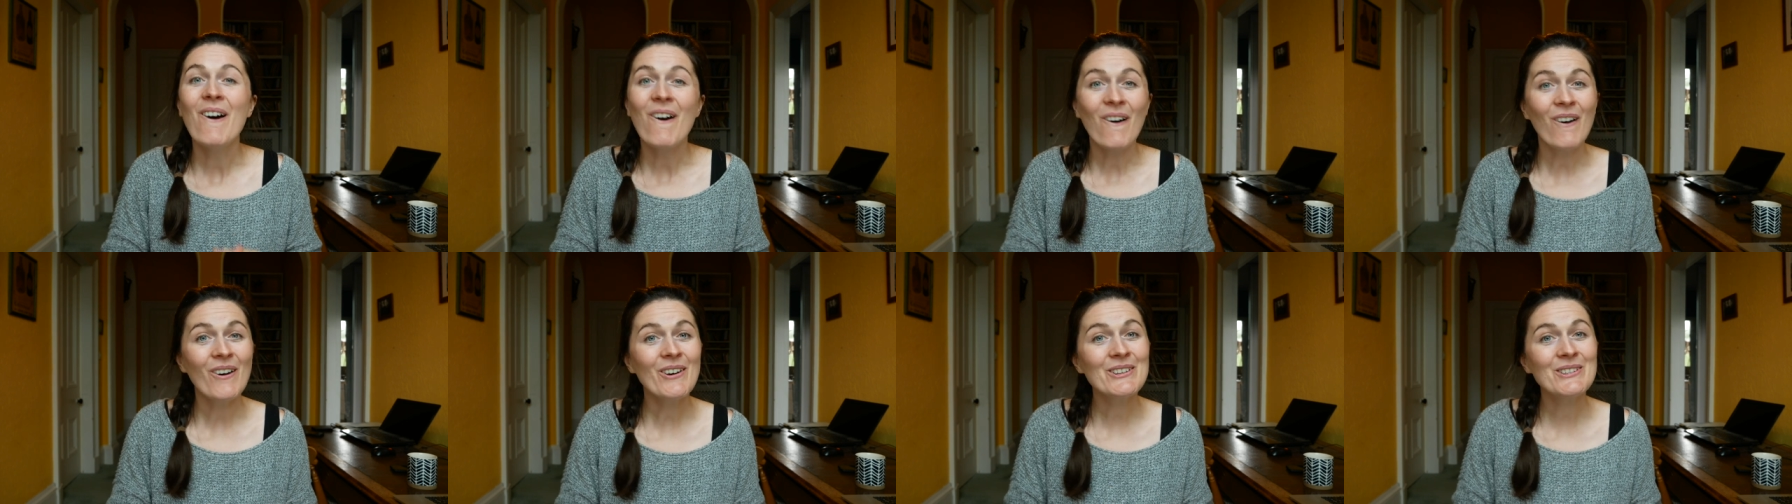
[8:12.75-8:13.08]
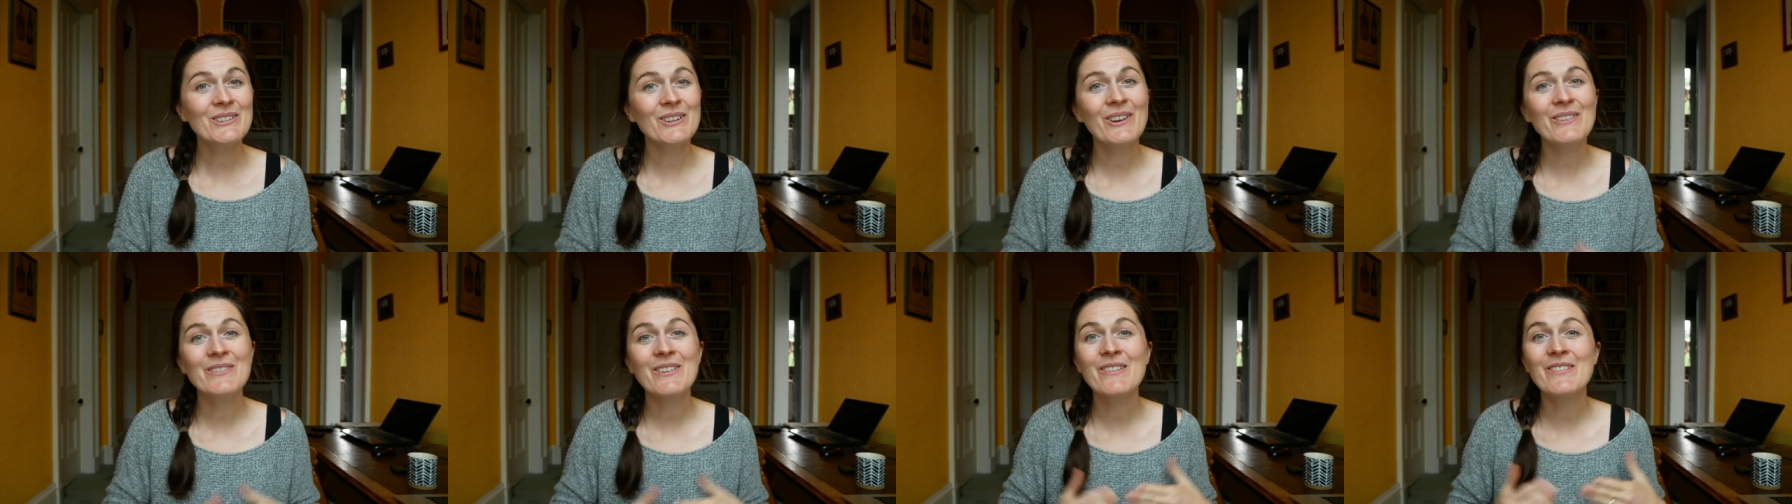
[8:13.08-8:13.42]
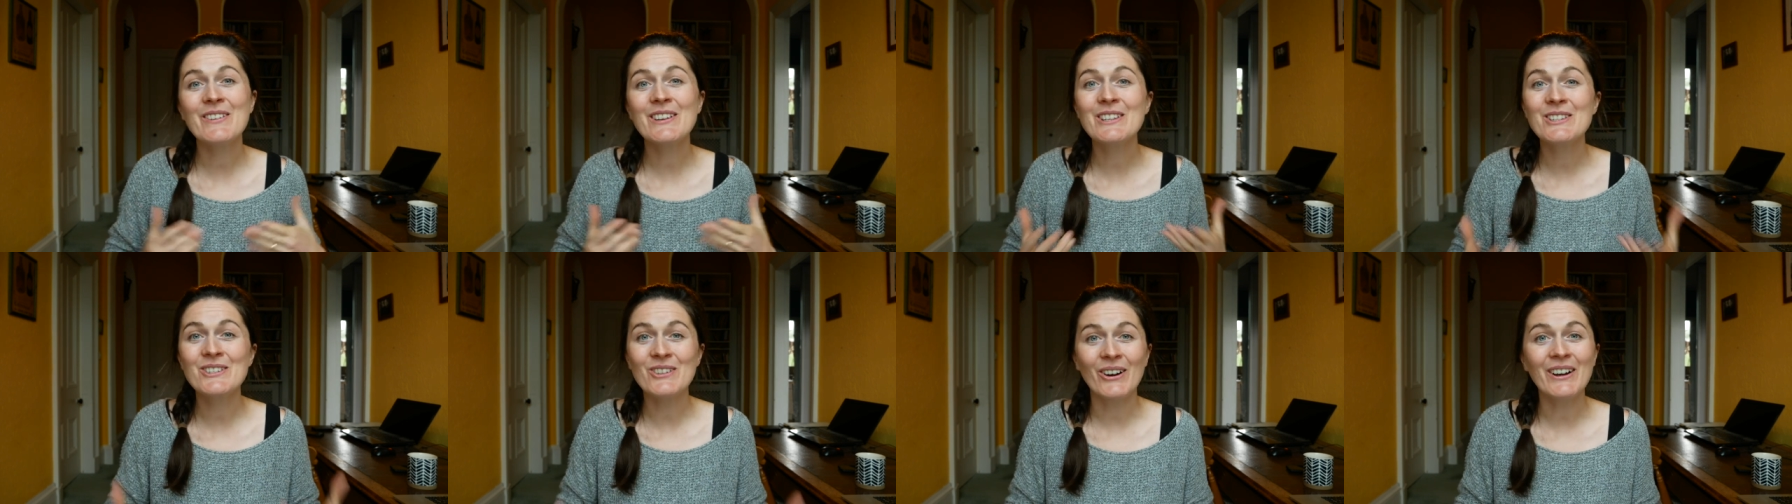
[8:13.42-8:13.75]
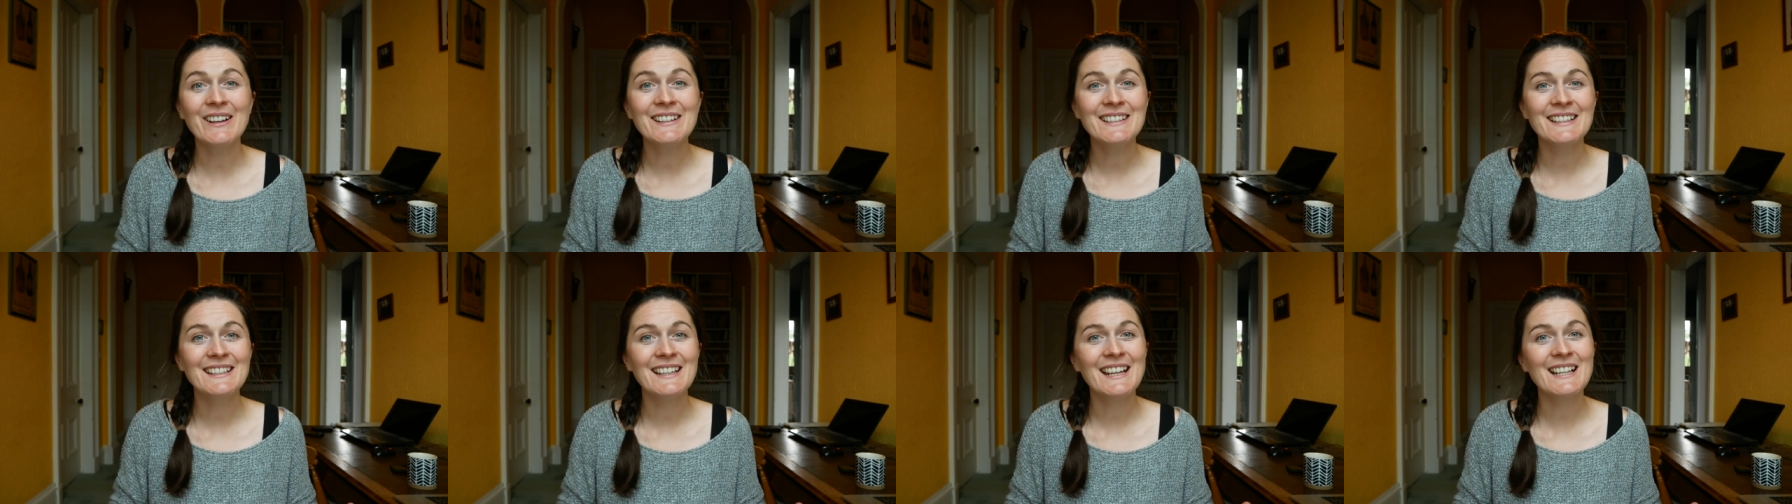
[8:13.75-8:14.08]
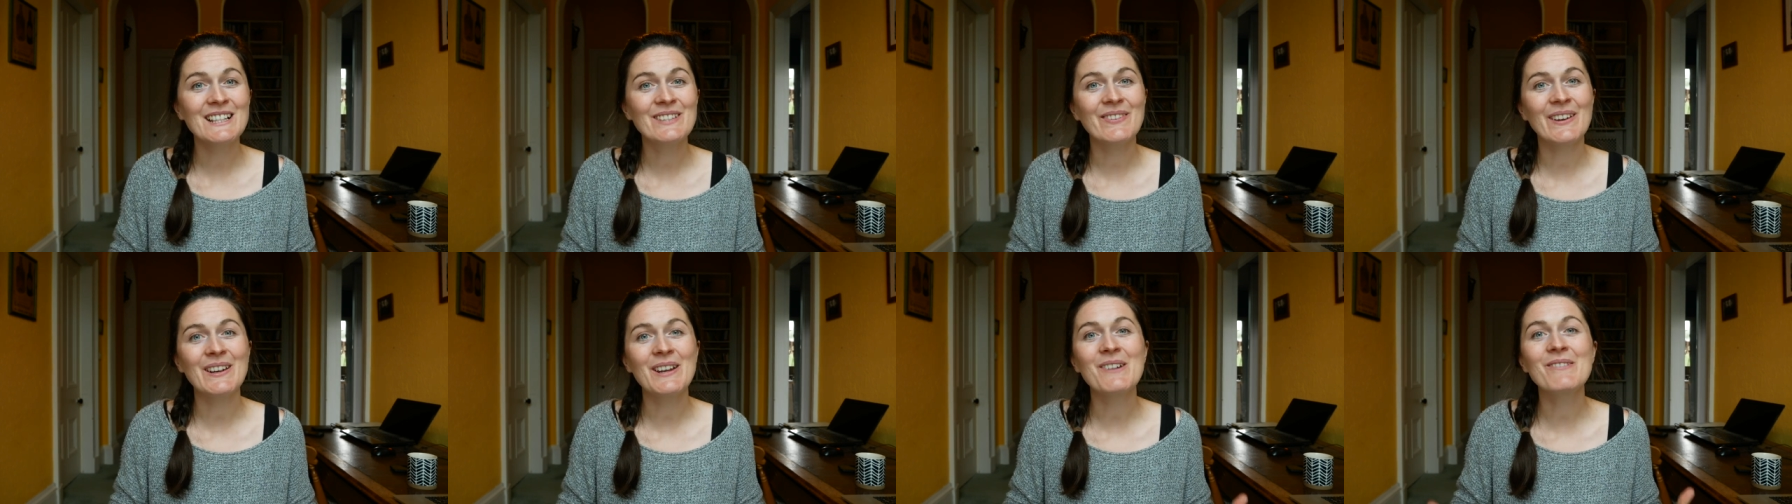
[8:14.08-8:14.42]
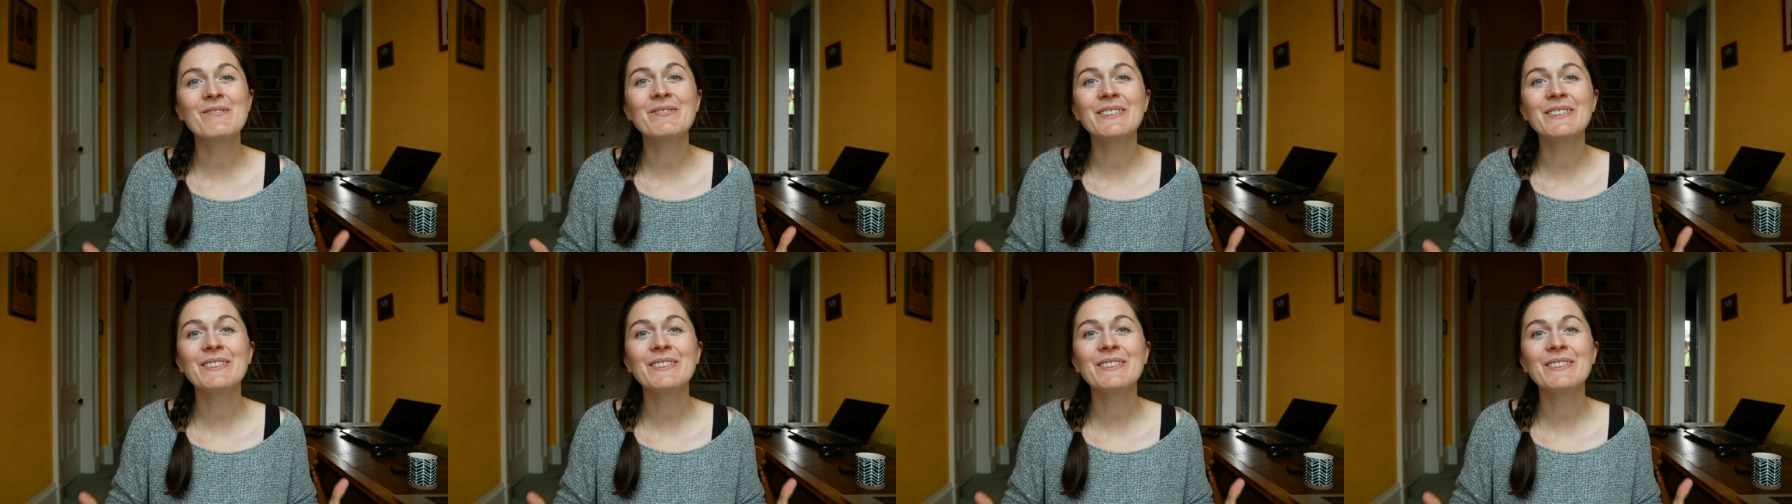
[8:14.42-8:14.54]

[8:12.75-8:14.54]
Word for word: Also, if you've enjoyed today's video,